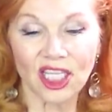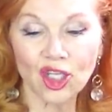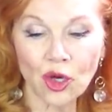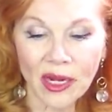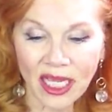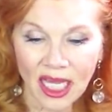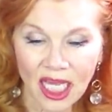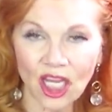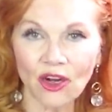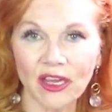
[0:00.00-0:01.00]
The trick
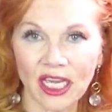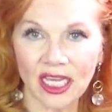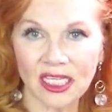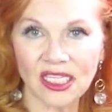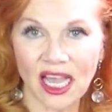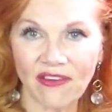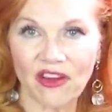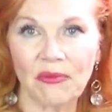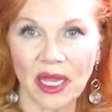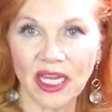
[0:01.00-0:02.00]
here is
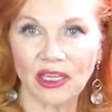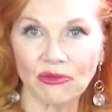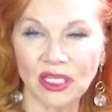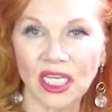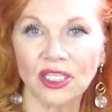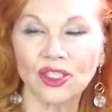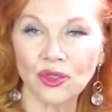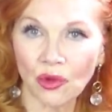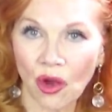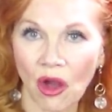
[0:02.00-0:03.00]
everybody, you need
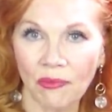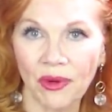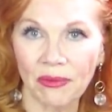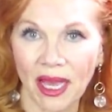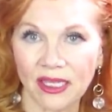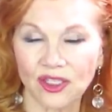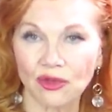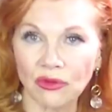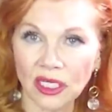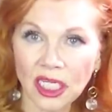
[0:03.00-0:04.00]
to
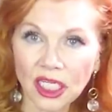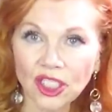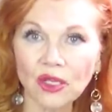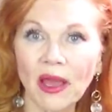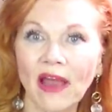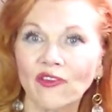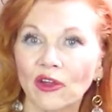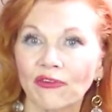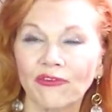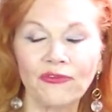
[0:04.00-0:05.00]
compromise. You need to have
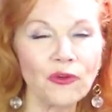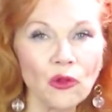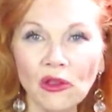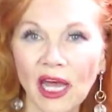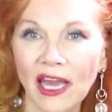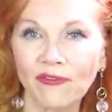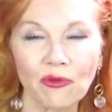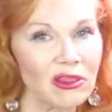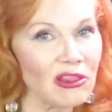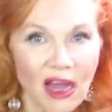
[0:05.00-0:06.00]
your full
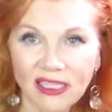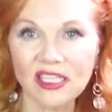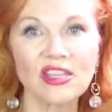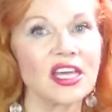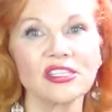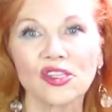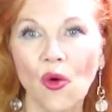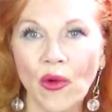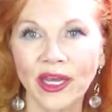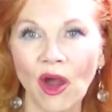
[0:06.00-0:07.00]
life with lots of things
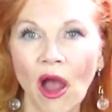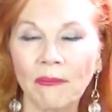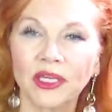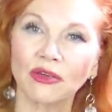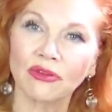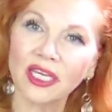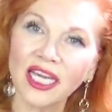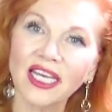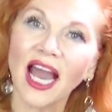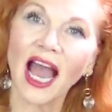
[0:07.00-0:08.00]
going on, but you
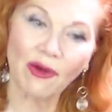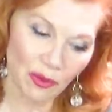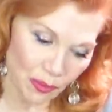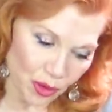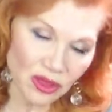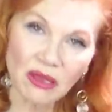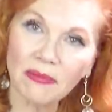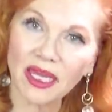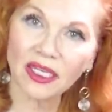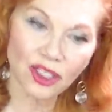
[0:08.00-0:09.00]
need how to put
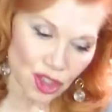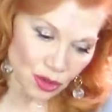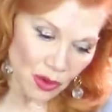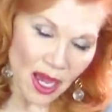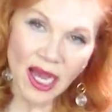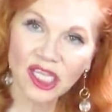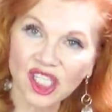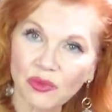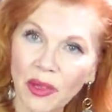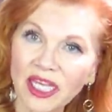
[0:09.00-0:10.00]
them into a
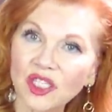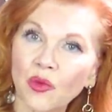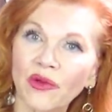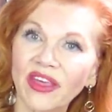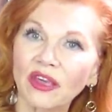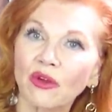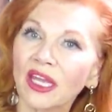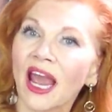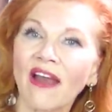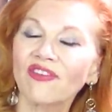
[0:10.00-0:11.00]
space where that you
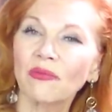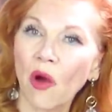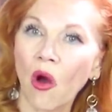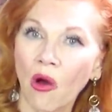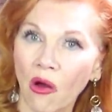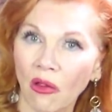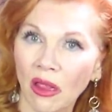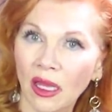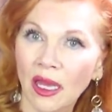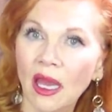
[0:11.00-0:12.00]
can have them
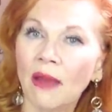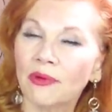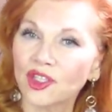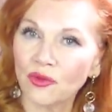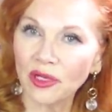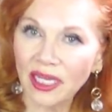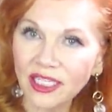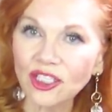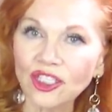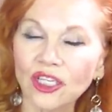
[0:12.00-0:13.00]
all. But your
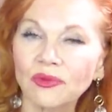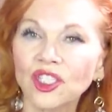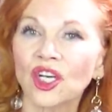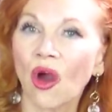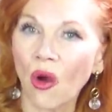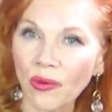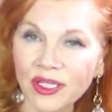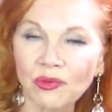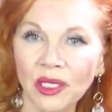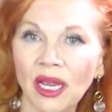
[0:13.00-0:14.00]
relationship should
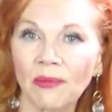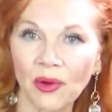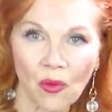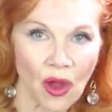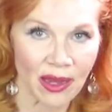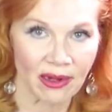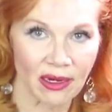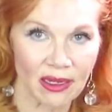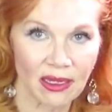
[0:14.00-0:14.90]
always be number one.